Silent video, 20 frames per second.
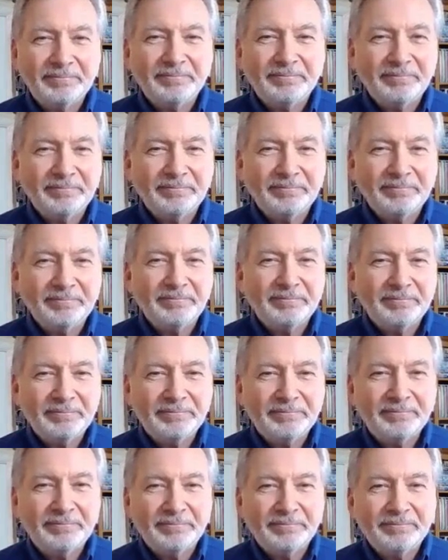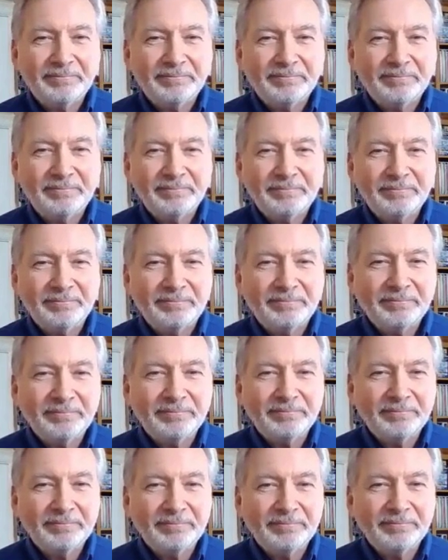
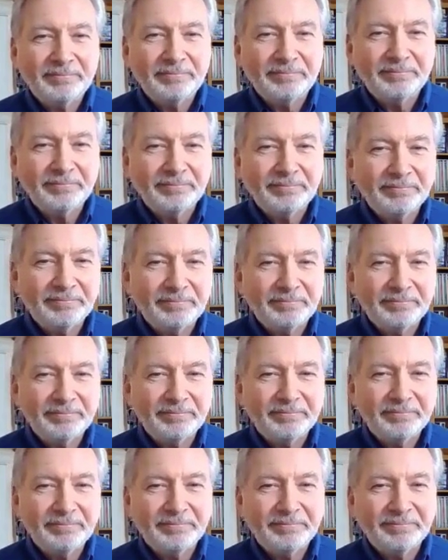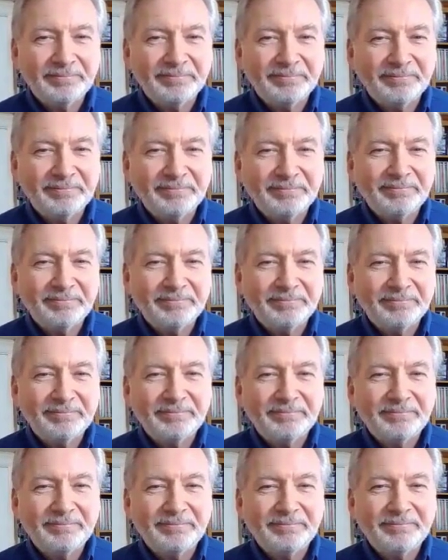
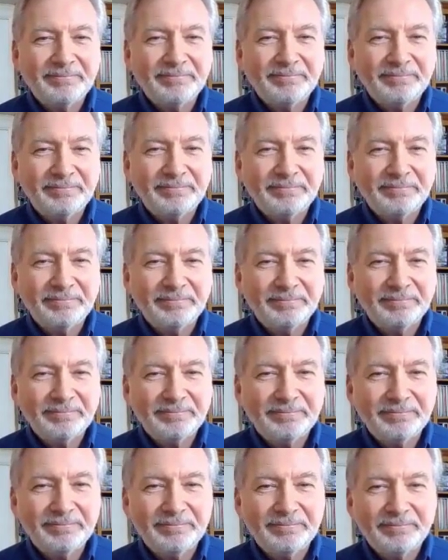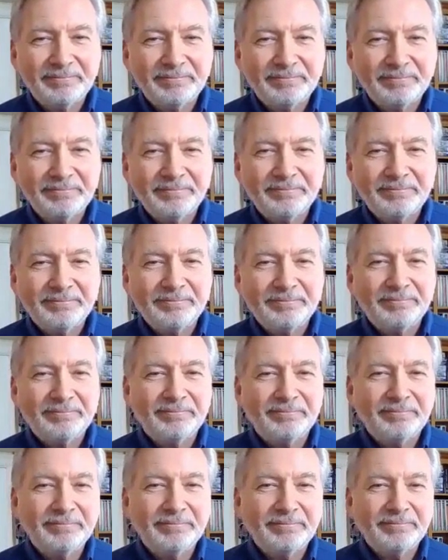
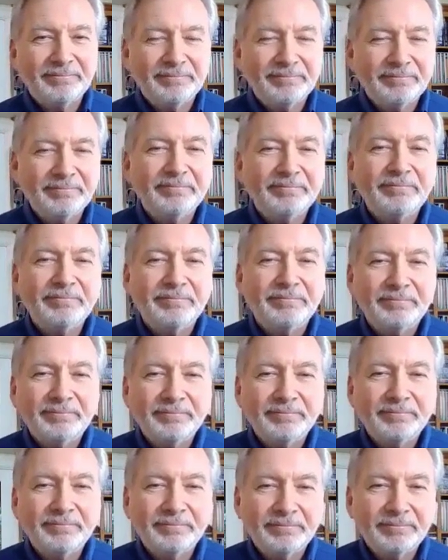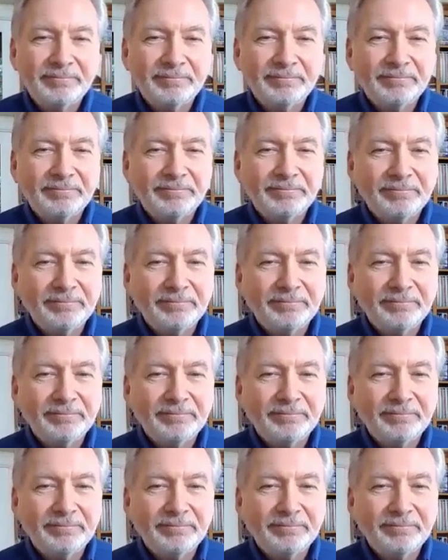[no speech]